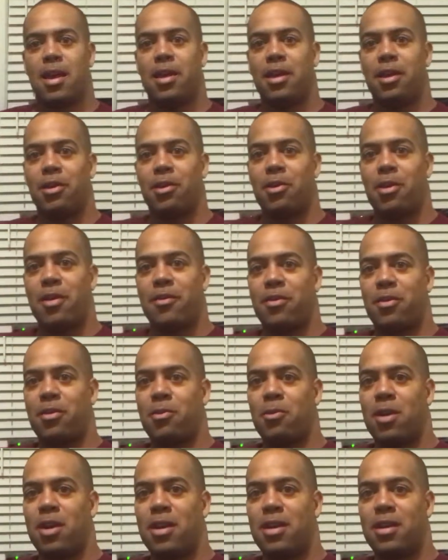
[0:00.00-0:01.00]
Hello
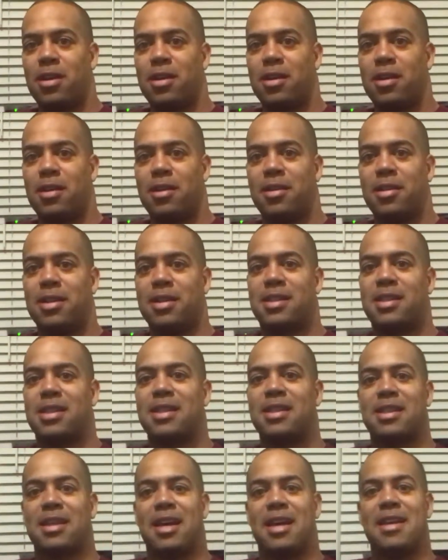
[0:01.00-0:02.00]
everyone, this
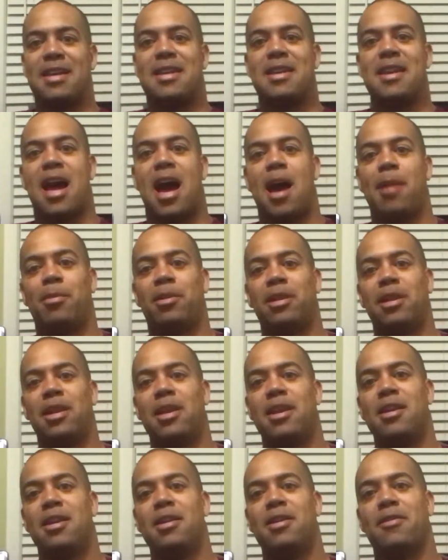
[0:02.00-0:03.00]
is
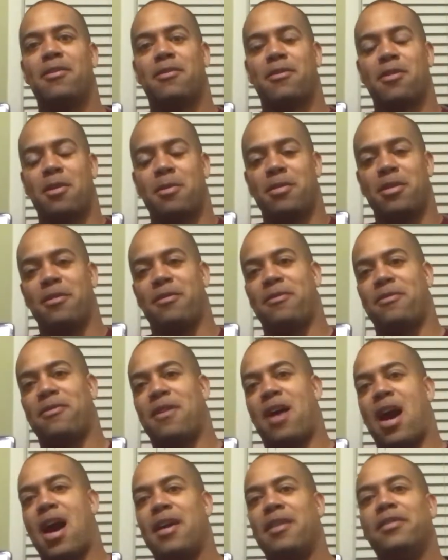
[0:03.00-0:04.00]
Anomaly from the
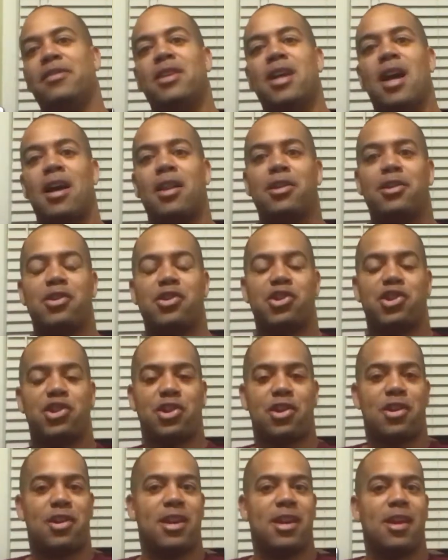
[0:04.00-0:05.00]
$5
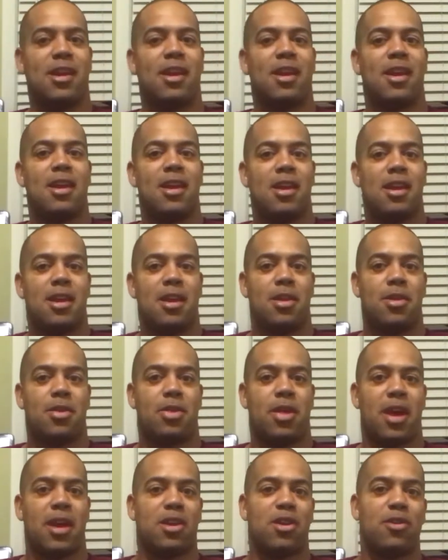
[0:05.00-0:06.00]
Journey.
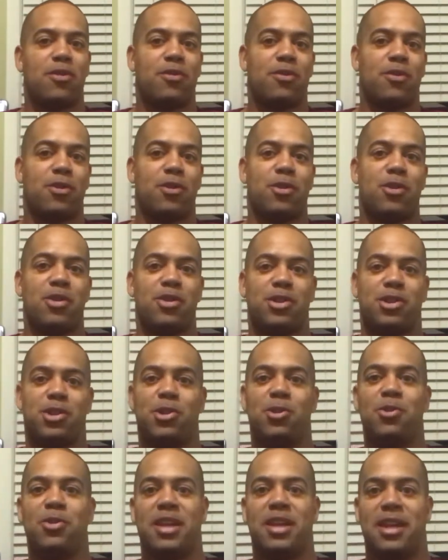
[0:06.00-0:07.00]
Thank you for
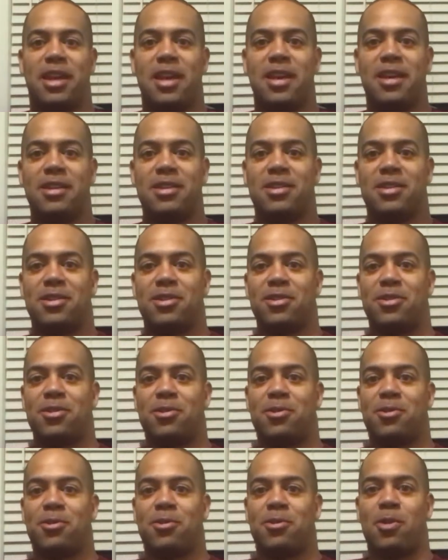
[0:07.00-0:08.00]
tuning in
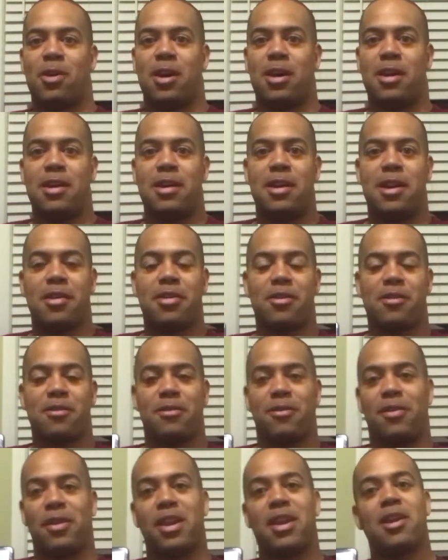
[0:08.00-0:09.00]
to another
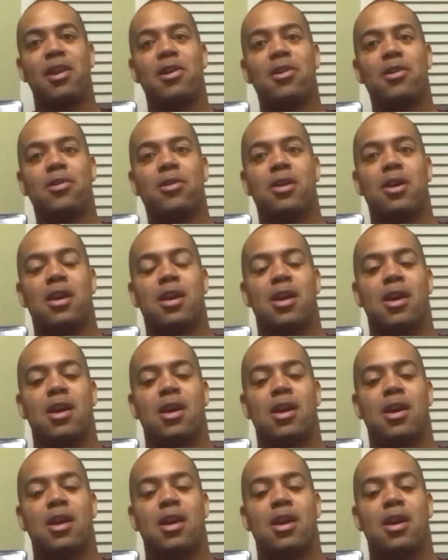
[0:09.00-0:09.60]
video.